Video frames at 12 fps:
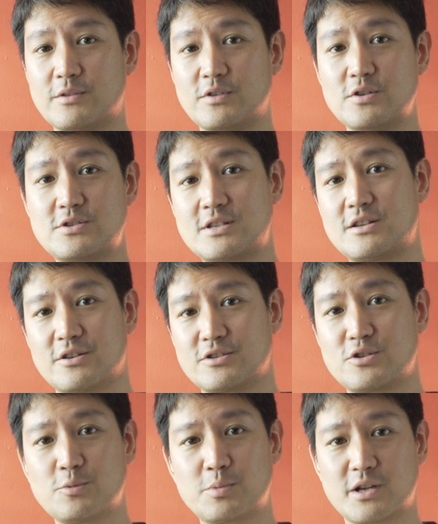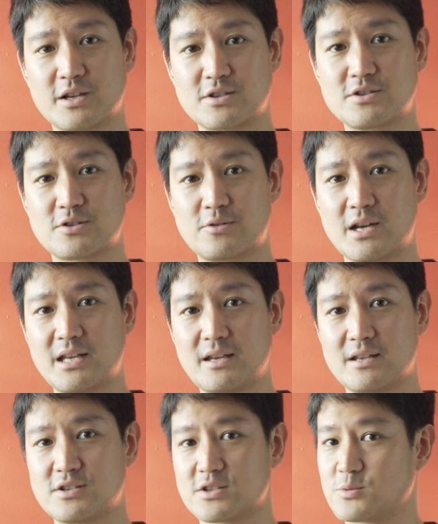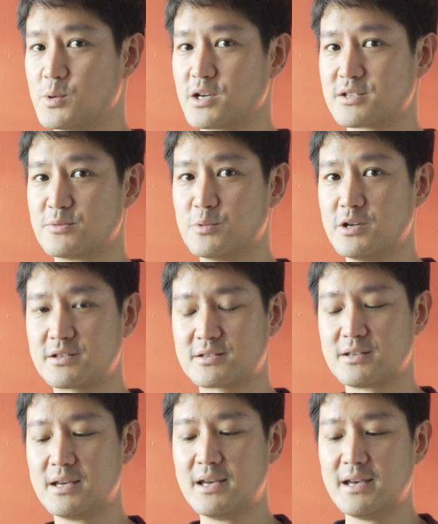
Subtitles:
We've used it on 2 productions already. It just works and works.